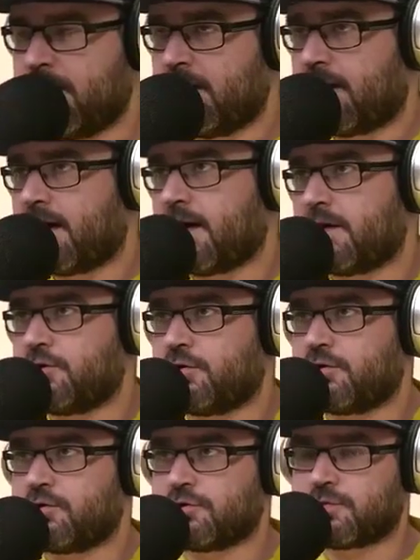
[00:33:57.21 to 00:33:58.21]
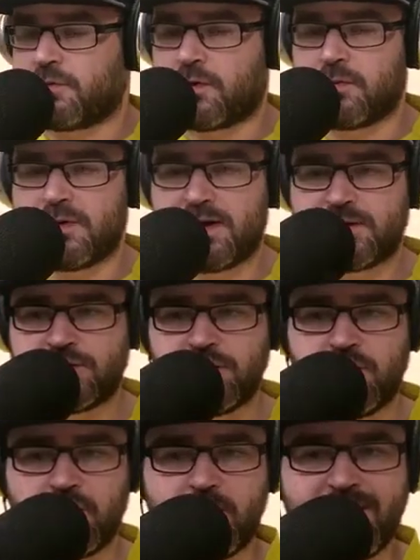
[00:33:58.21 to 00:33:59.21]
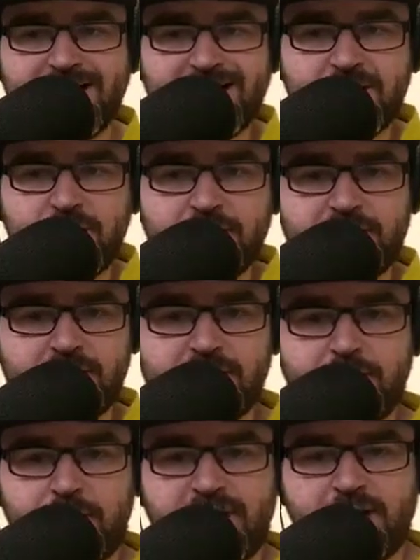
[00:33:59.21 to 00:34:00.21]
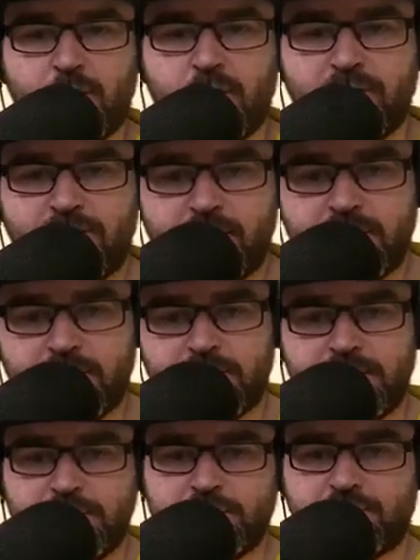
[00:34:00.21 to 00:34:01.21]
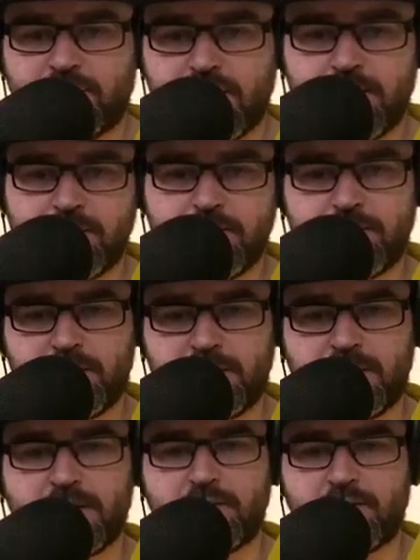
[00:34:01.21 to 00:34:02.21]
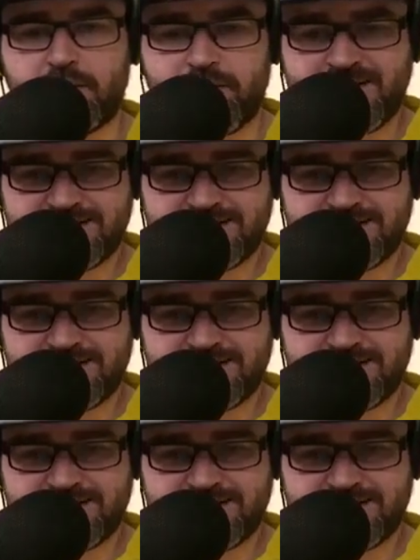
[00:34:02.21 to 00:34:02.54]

And just before we let you go, we are going to pick one fighter each from the the rest